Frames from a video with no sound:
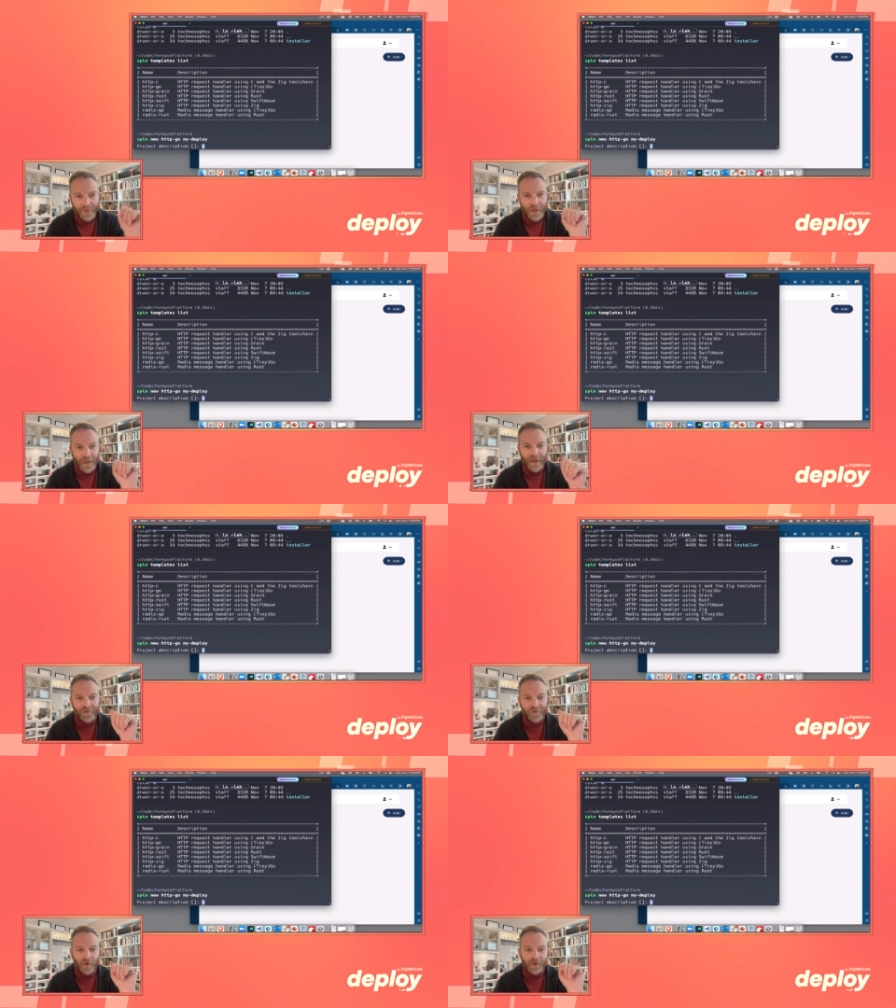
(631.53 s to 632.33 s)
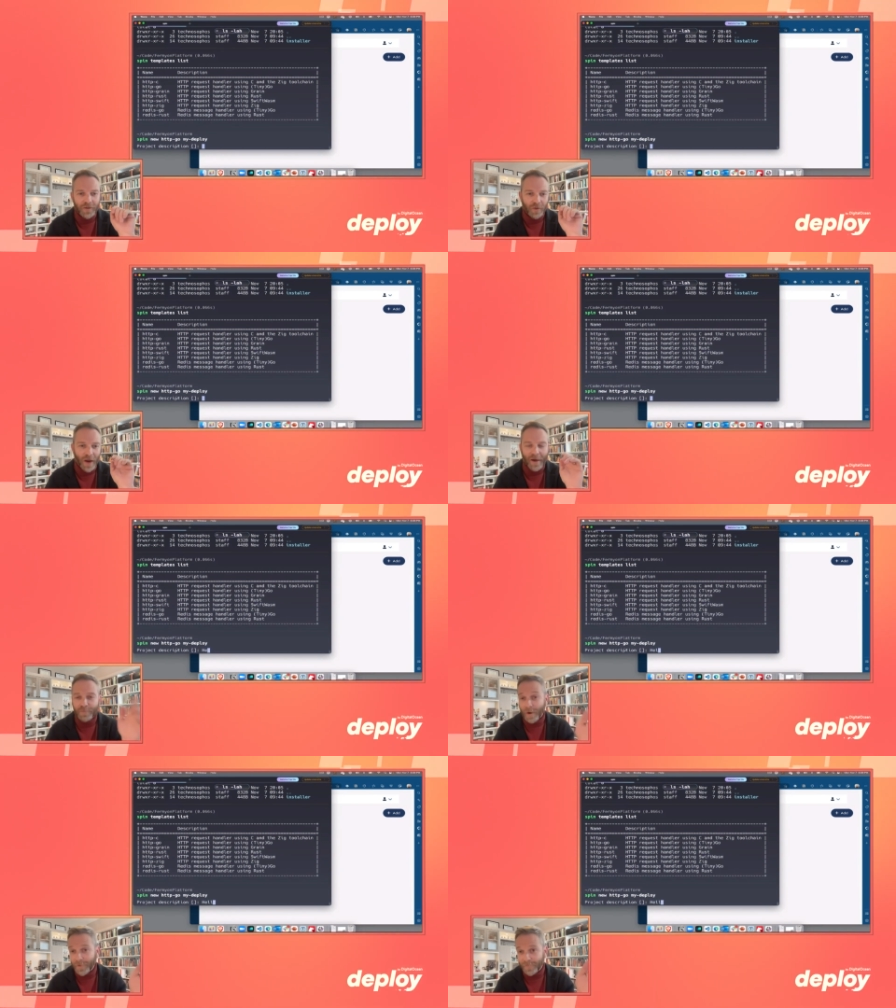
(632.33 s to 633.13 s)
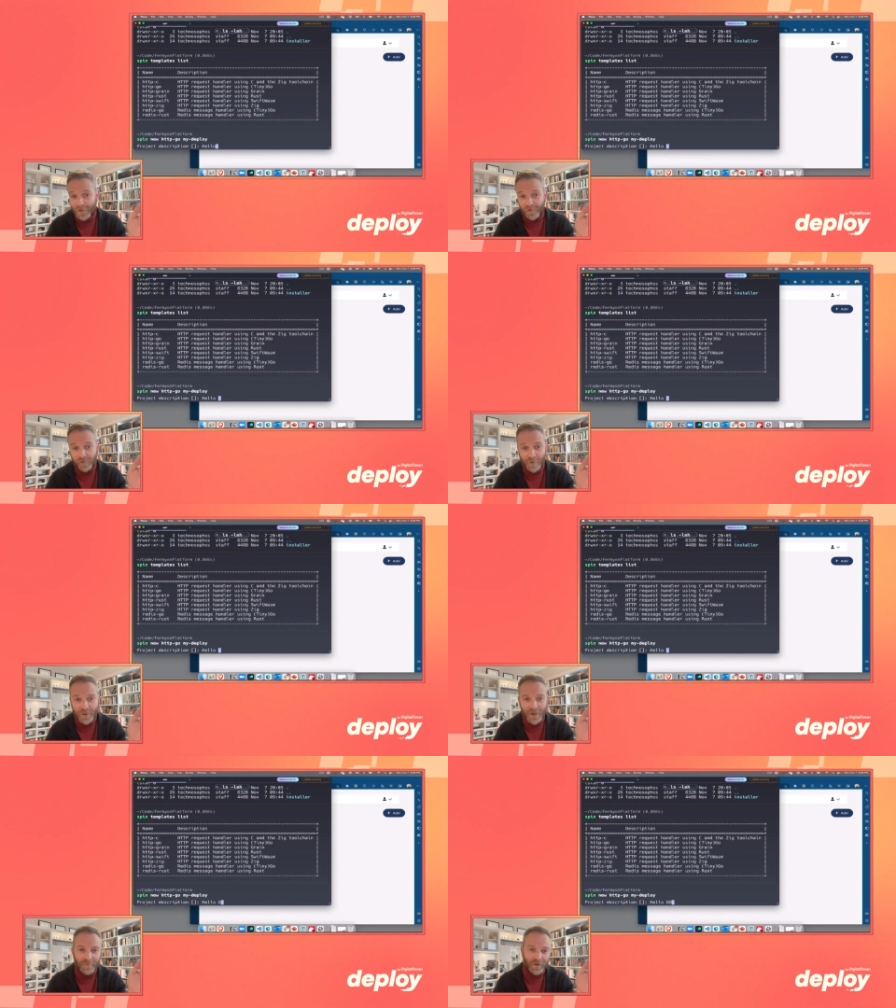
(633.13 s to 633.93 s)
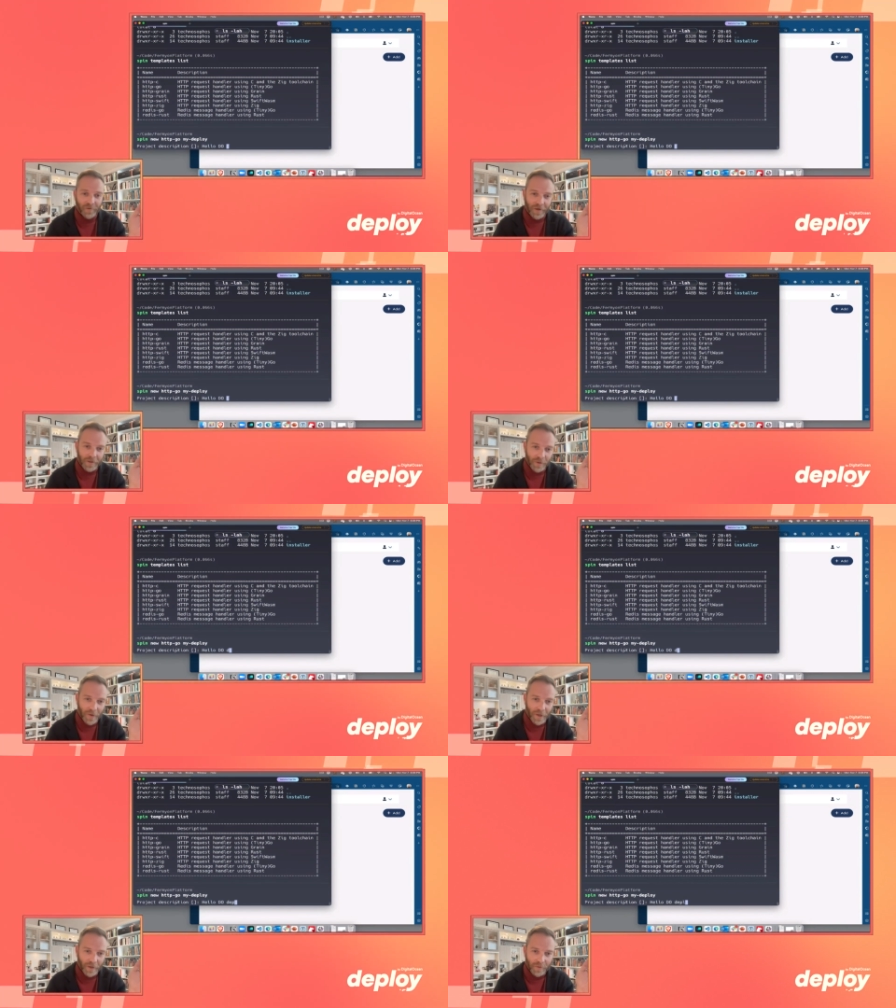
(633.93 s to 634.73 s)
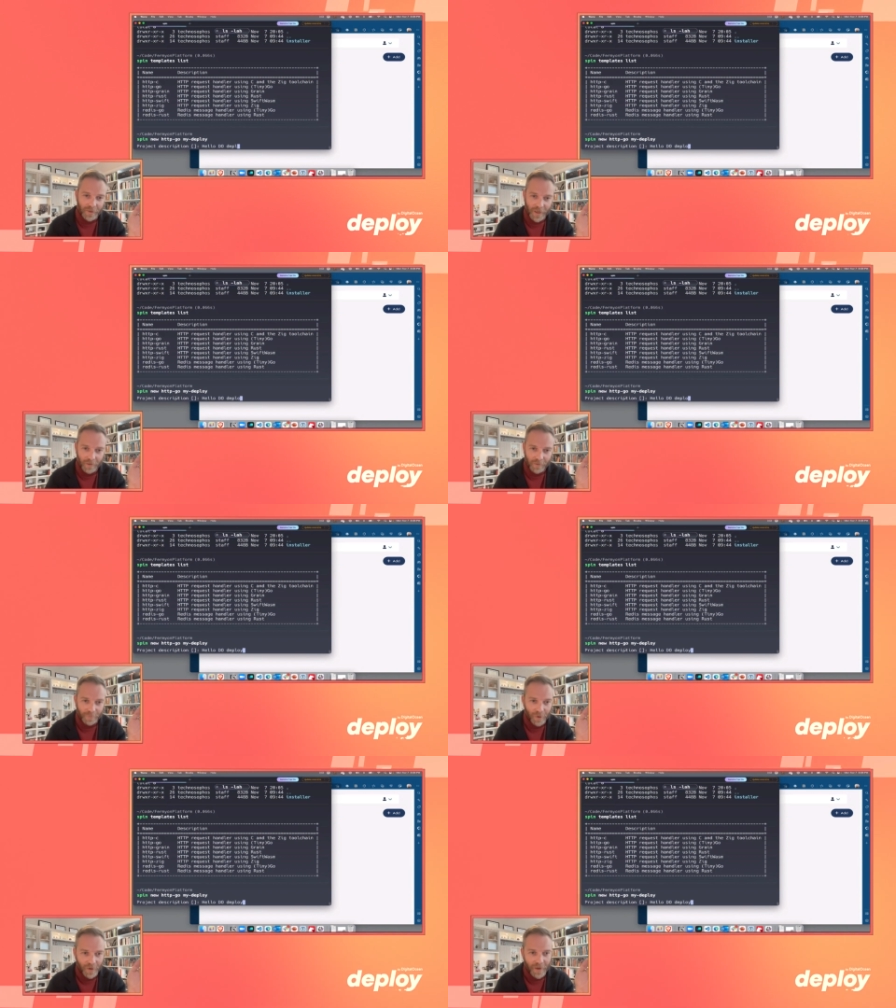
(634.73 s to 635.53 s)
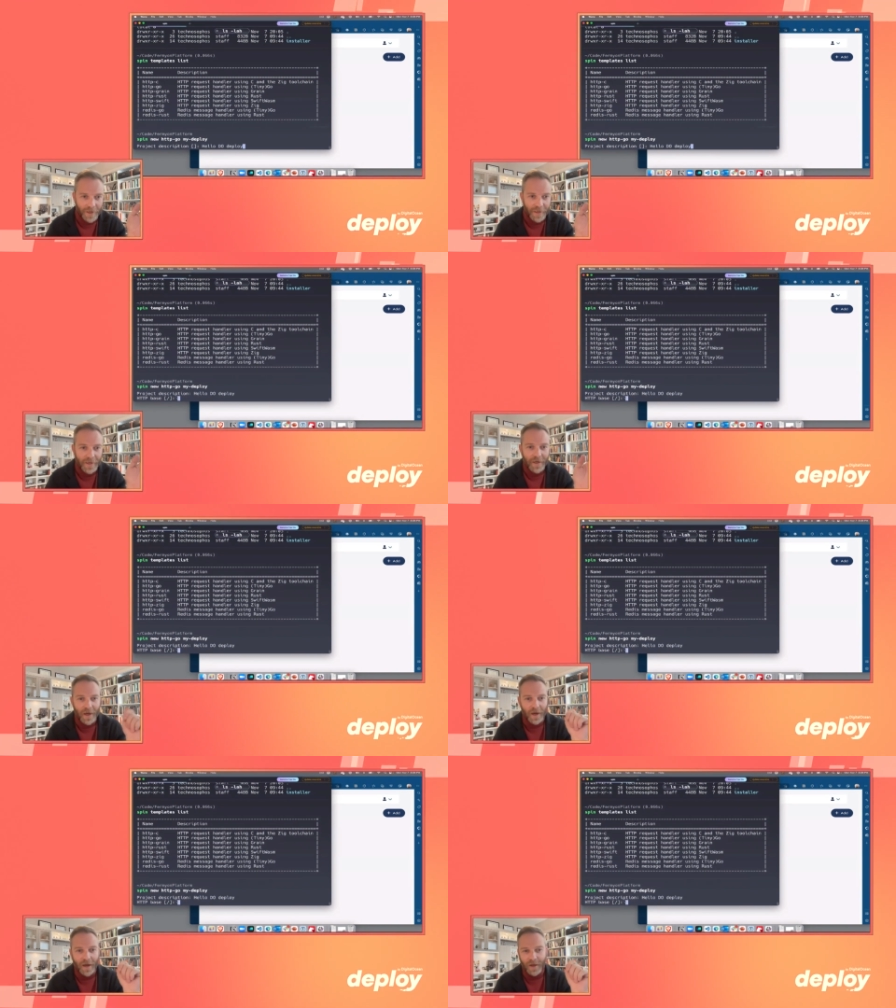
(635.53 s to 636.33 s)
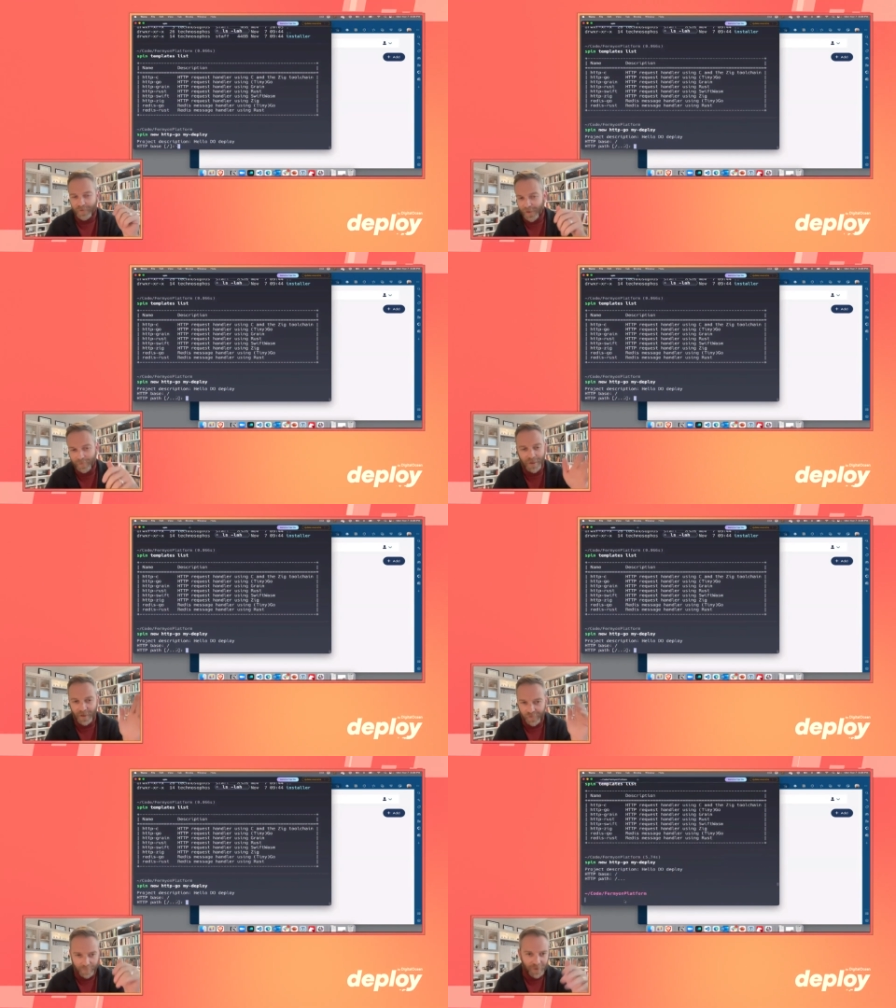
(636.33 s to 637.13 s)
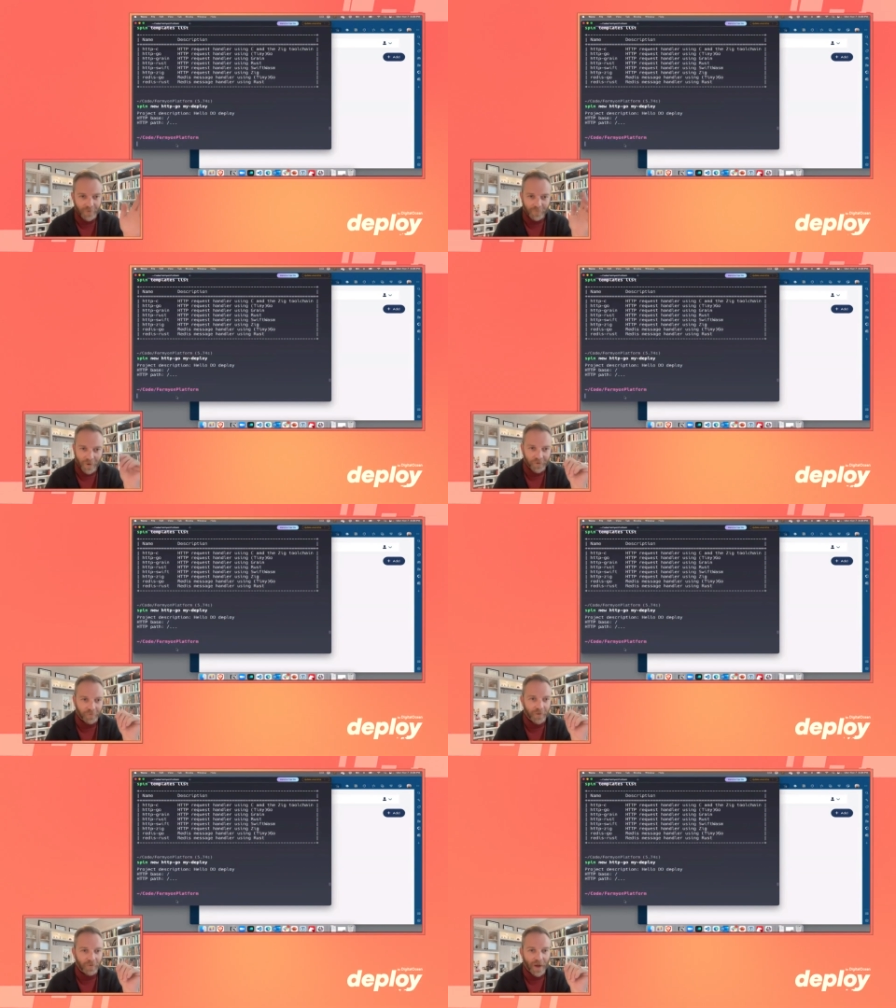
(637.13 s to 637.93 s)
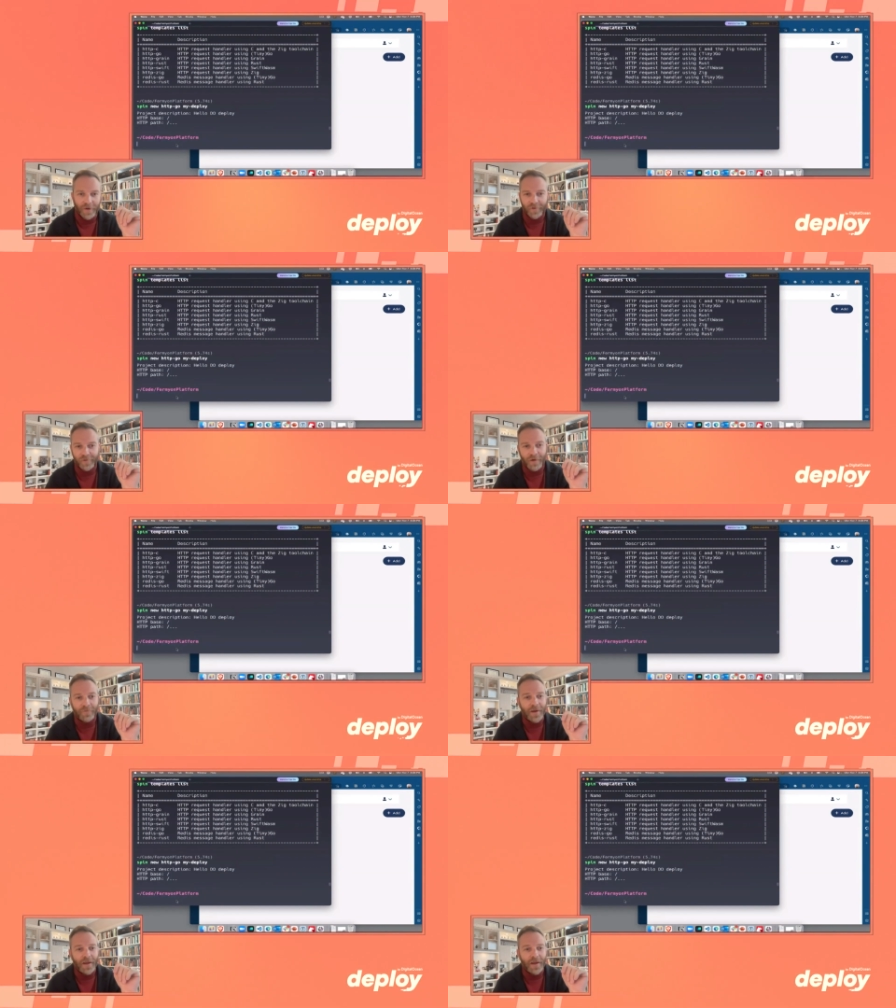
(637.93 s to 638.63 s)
And that's going to prompt me for a description. I'm just going to do hello do deploy. Uh, then I'm going to accept the defaults for the routing stuff.